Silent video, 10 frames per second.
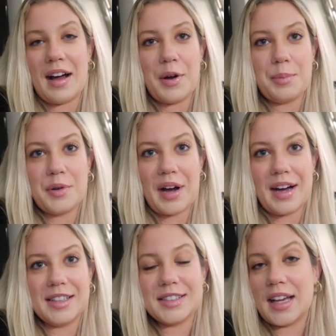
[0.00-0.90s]
I hope you
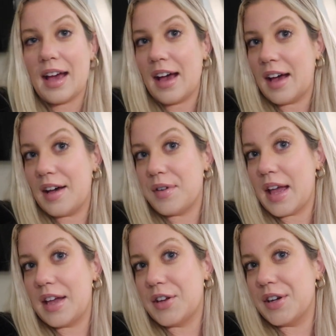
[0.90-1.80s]
guys have
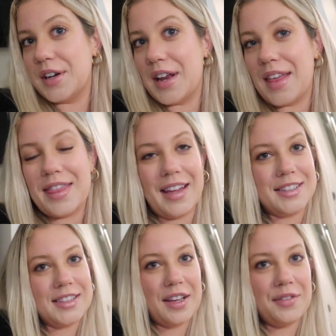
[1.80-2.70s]
a good
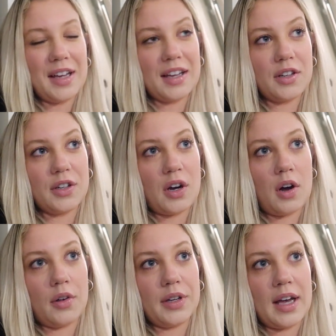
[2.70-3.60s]
Thanksgiving, good
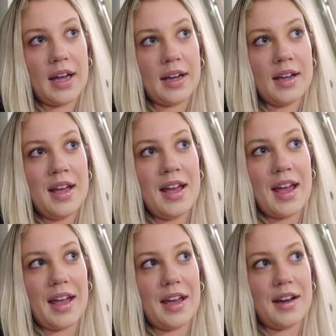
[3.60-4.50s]
holiday,
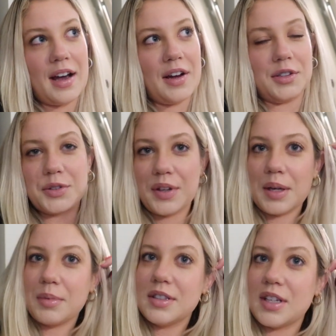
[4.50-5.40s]
and I also think
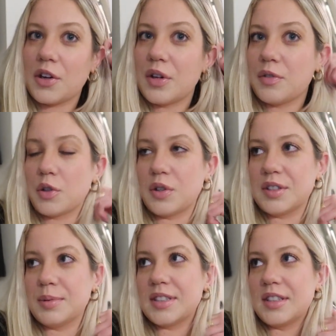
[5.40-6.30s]
I'm gonna decorate for
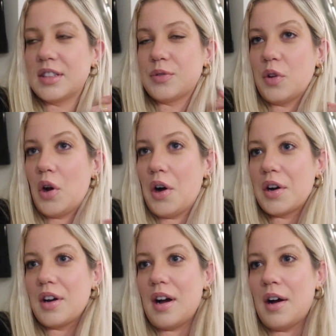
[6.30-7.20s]
Christmas in this
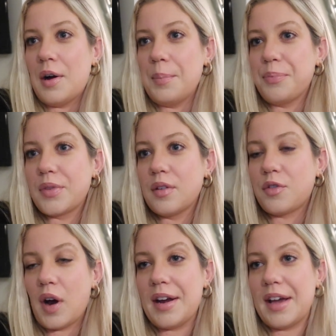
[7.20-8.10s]
vlog. Um,
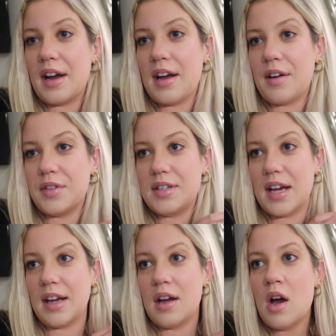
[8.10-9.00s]
Friday, I have the
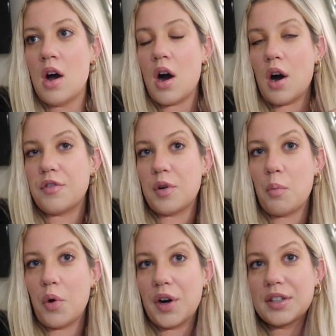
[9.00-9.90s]
day off
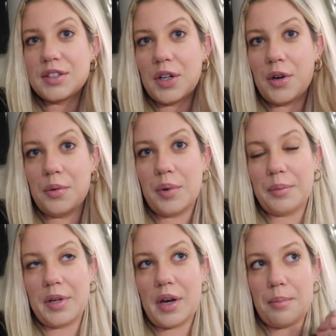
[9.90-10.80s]
from work. So
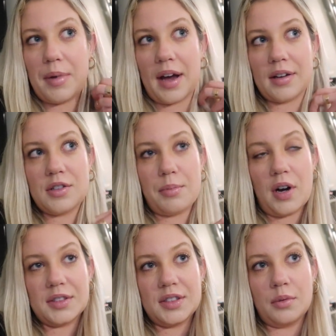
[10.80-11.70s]
when we come back to
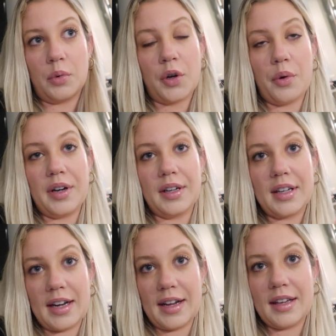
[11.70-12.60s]
Boston, we're going to
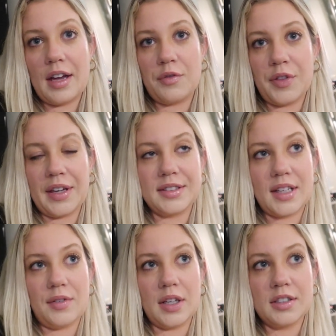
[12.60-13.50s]
Connecticut for
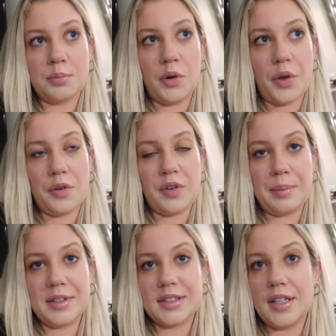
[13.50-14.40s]
Thanksgiving because both our
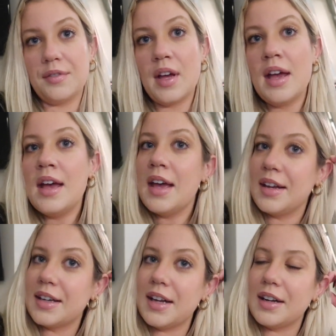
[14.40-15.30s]
families live
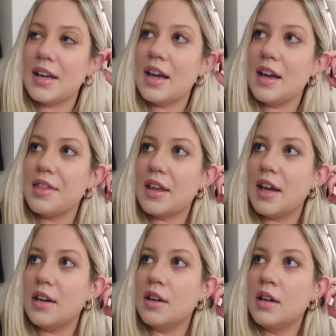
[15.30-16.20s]
in Connecticut. And
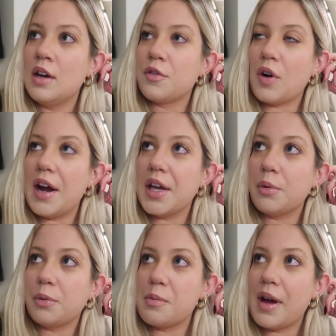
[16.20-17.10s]
then Friday
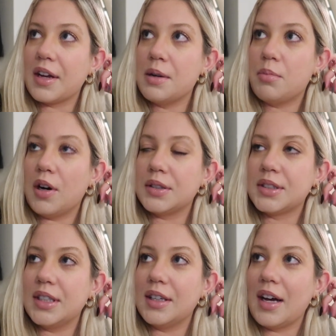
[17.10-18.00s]
when we're back in
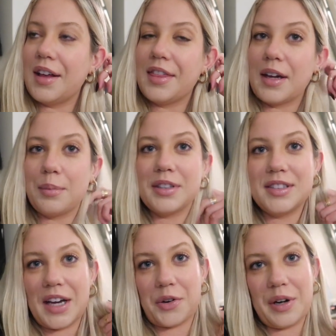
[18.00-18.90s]
Boston, I think I'm going
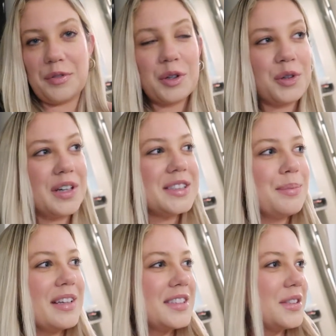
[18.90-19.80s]
to decorate for
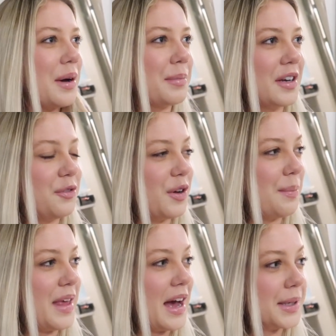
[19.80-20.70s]
Christmas. So I'm going to
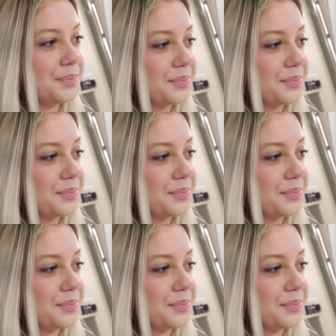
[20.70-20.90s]
film that.